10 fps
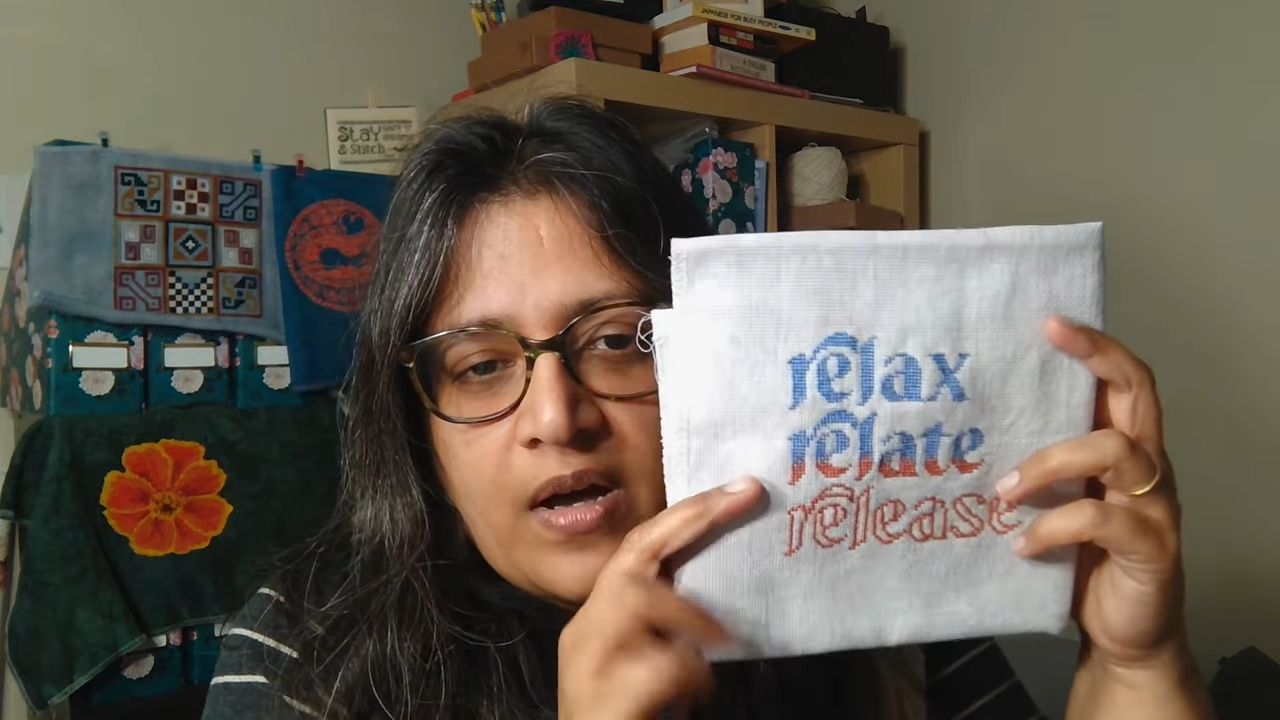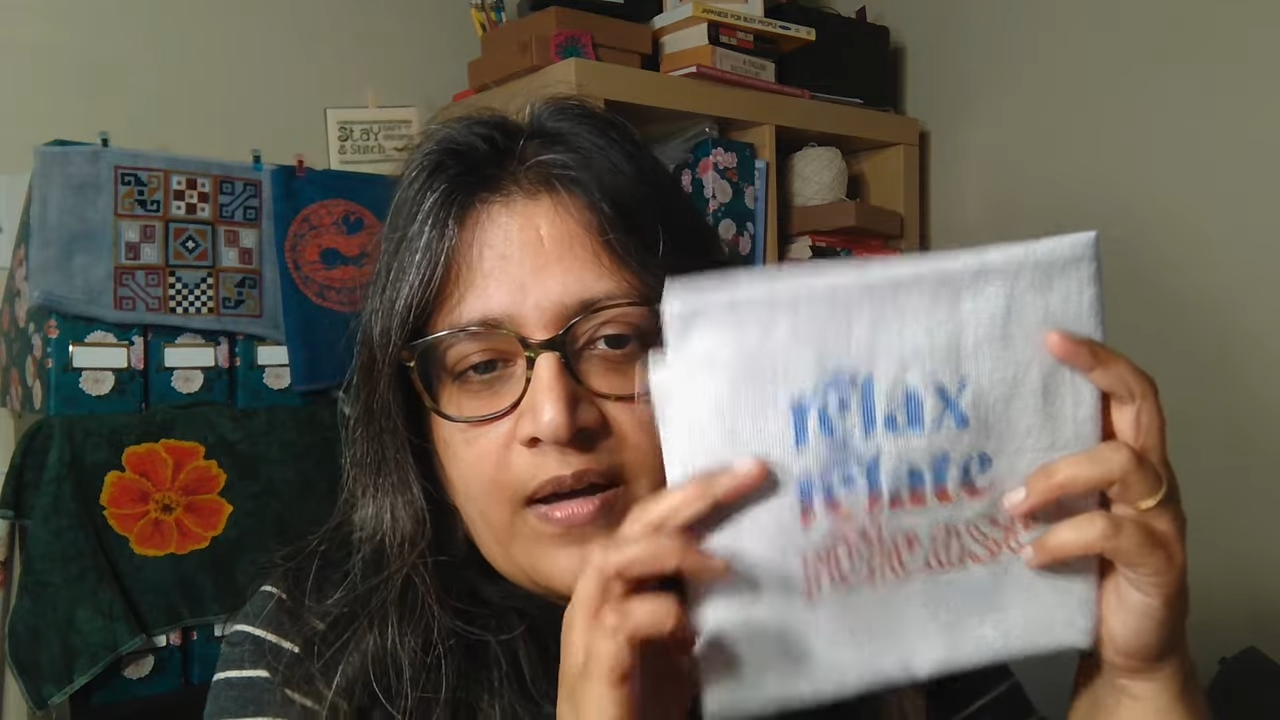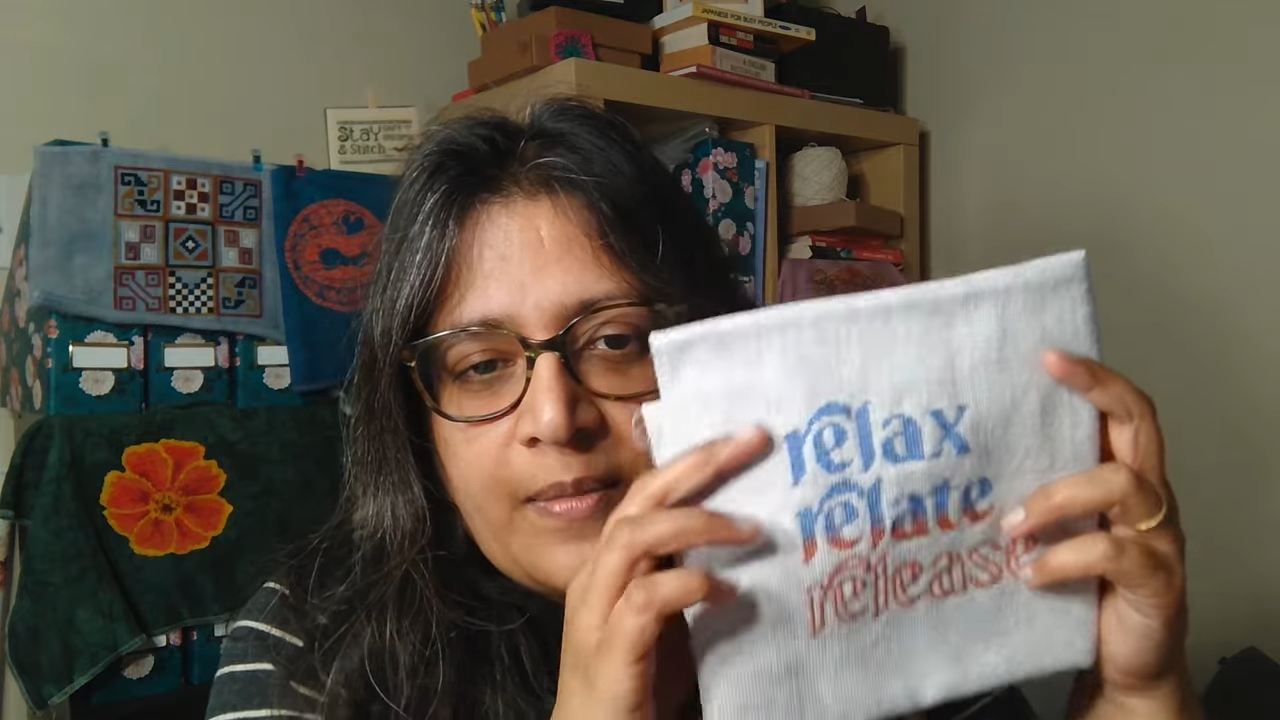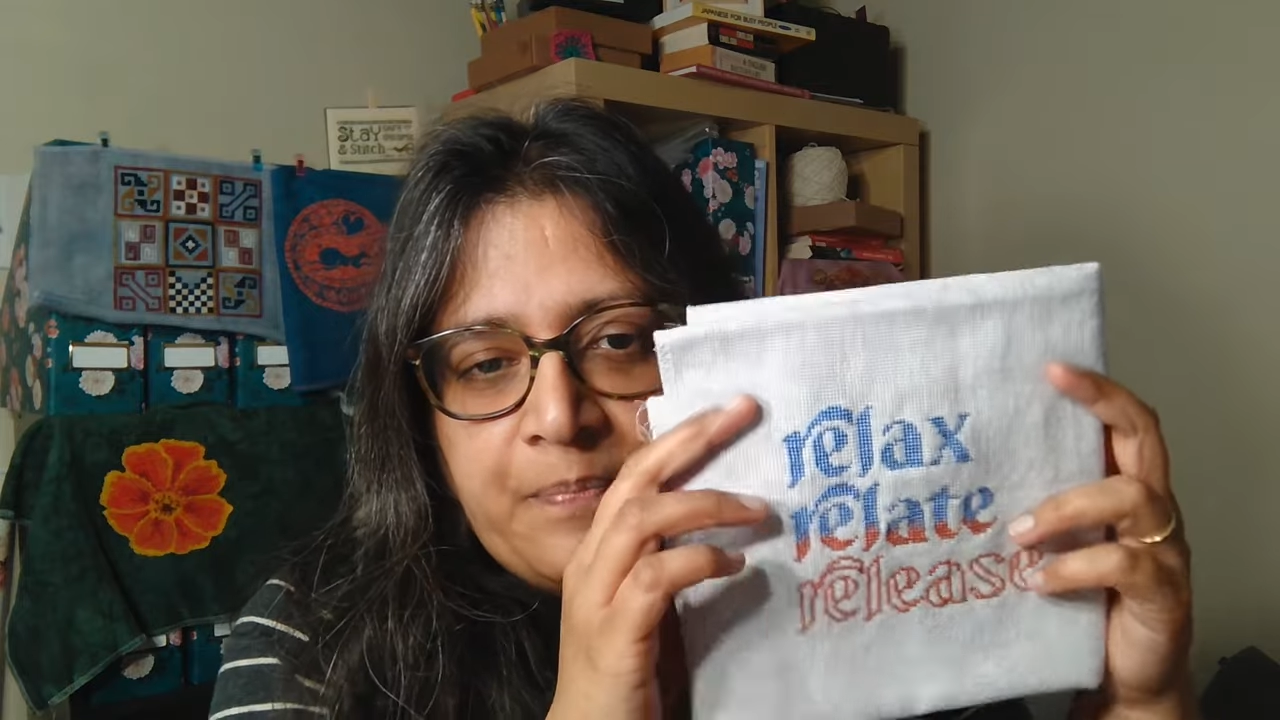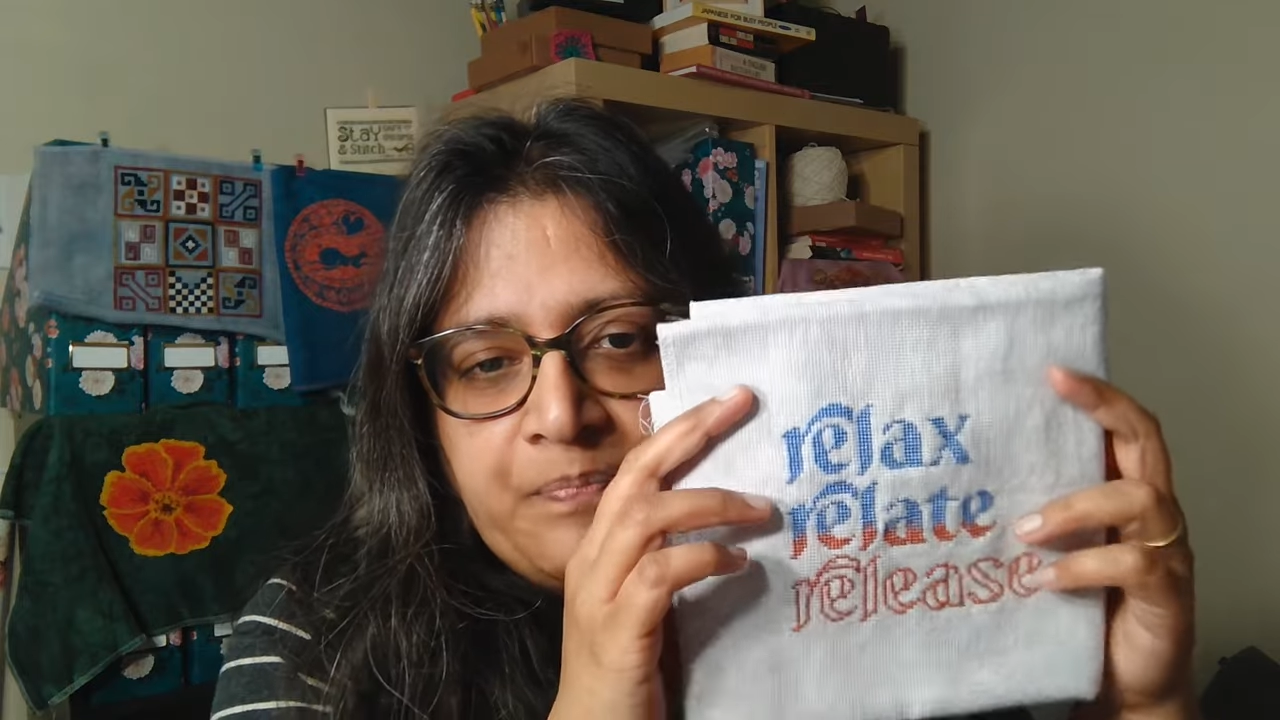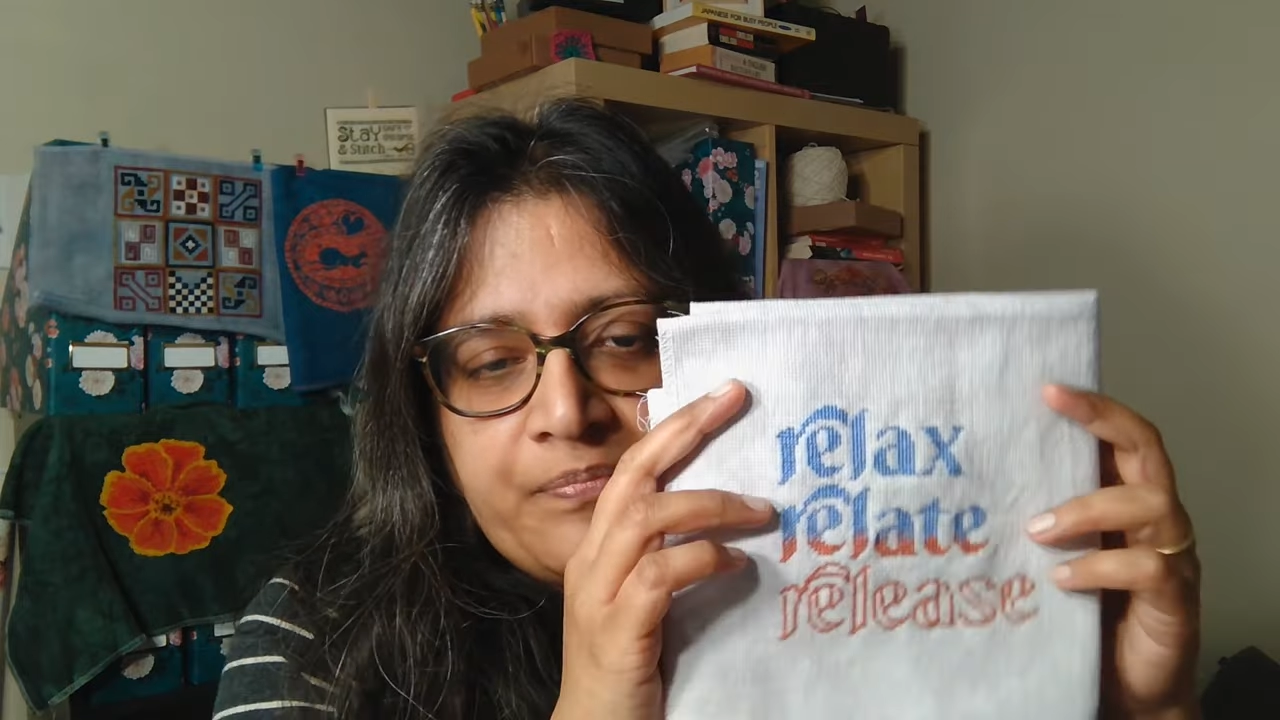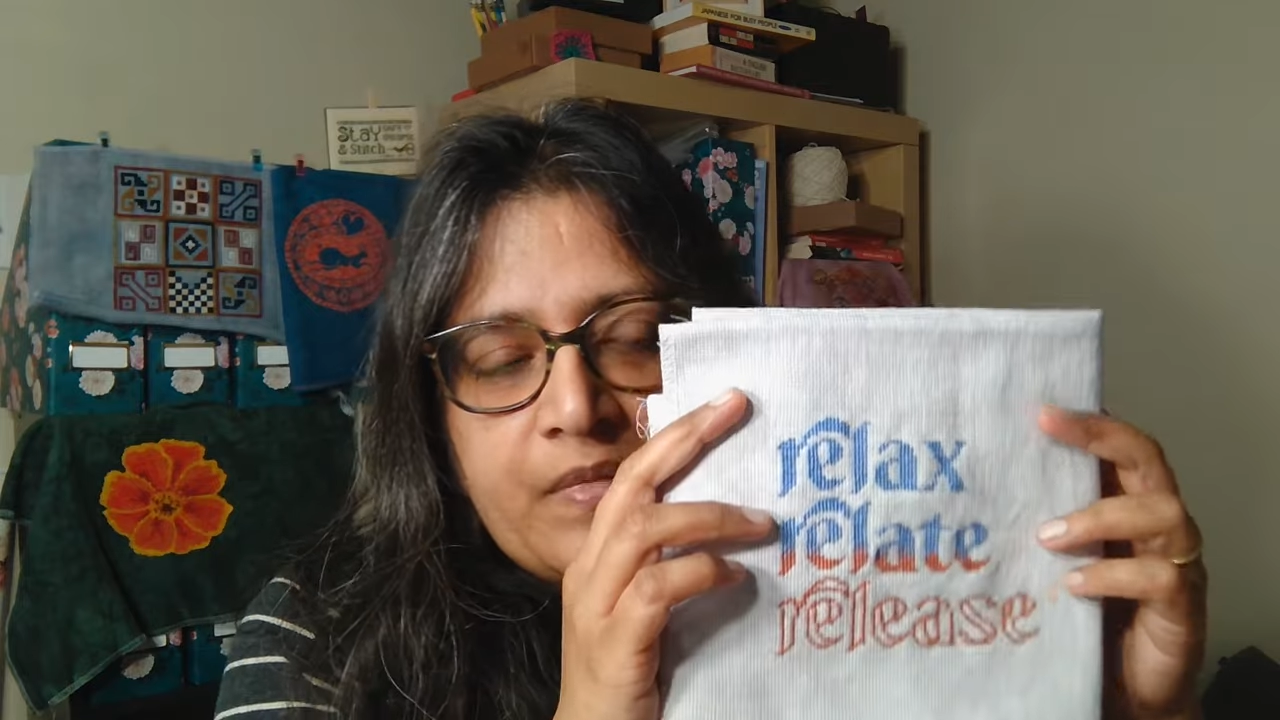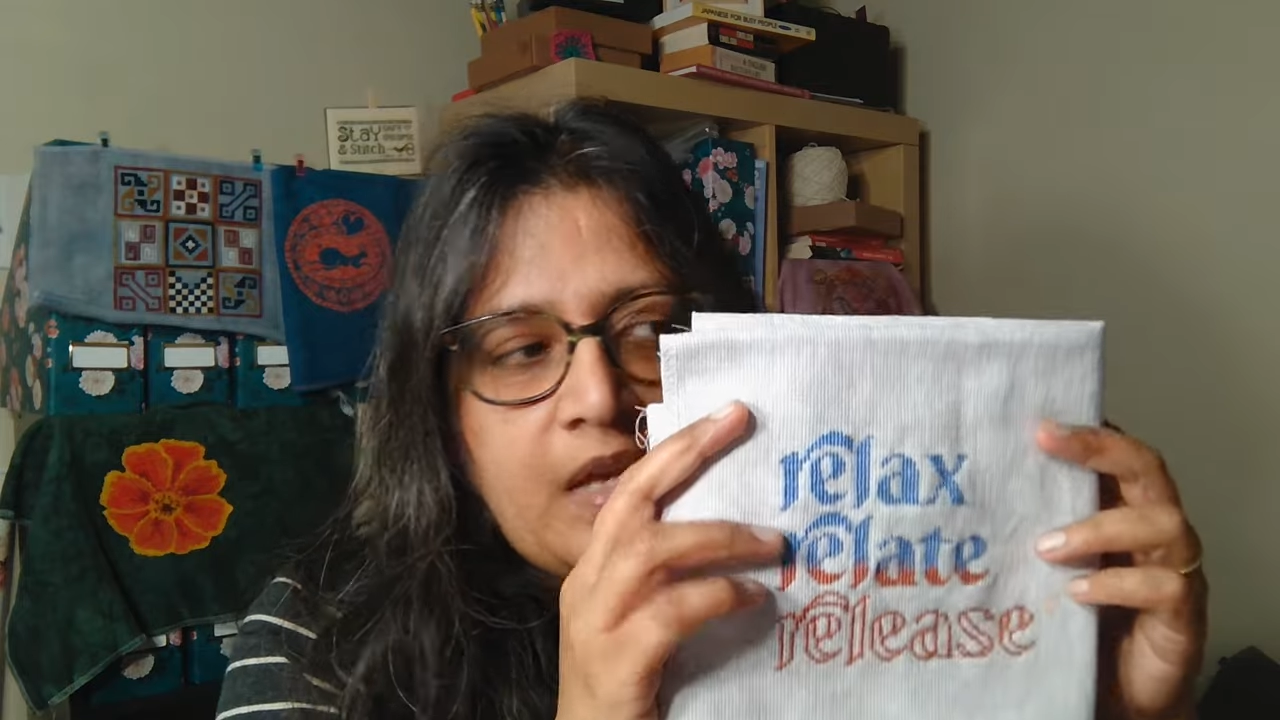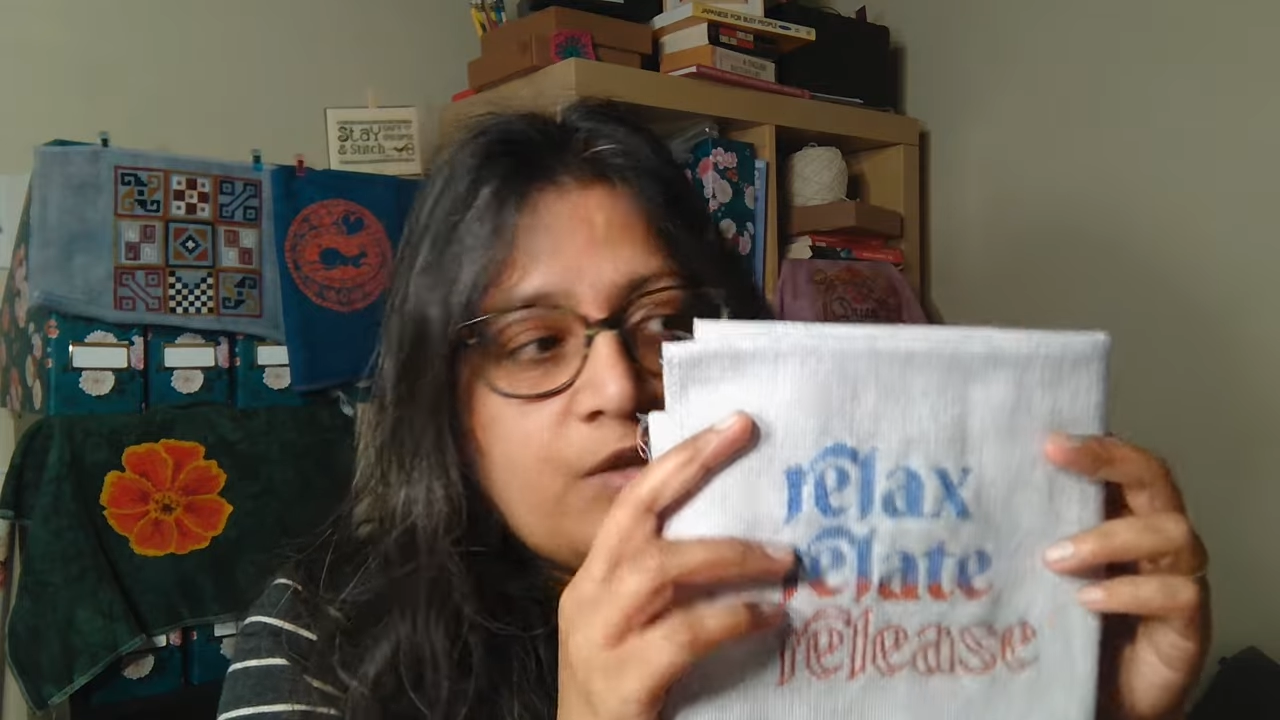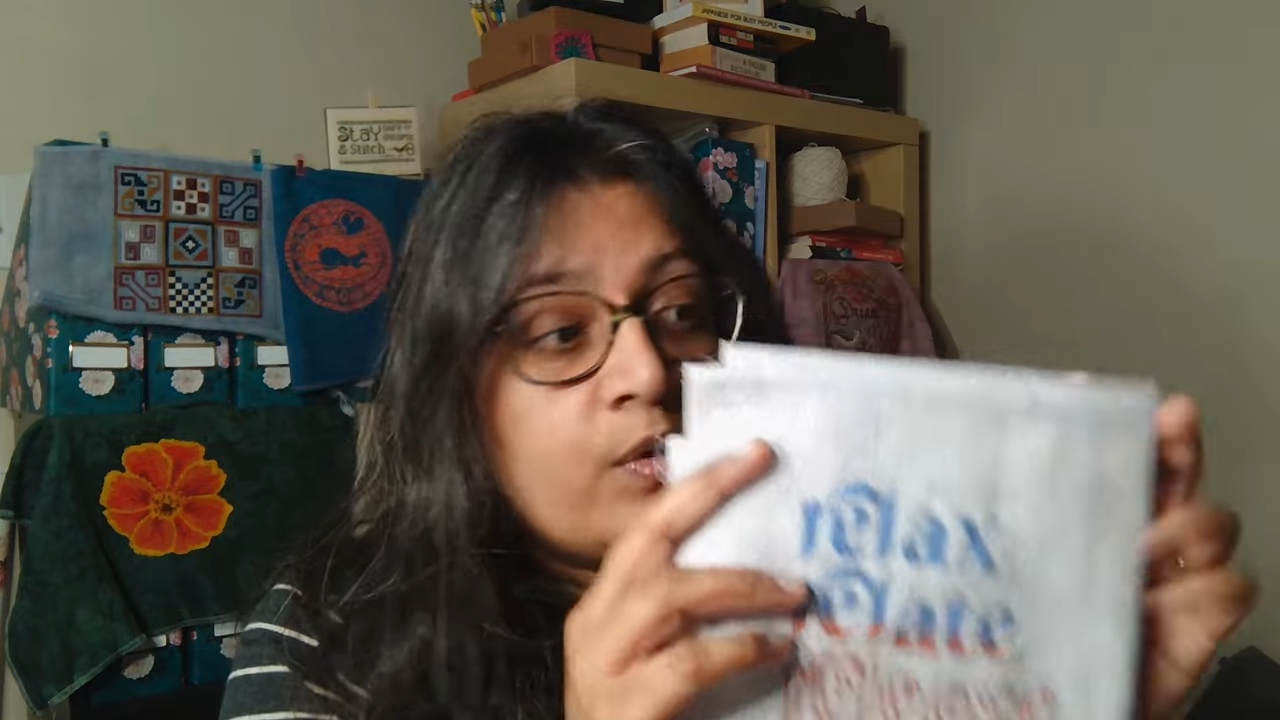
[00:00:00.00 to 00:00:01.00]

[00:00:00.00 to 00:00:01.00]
I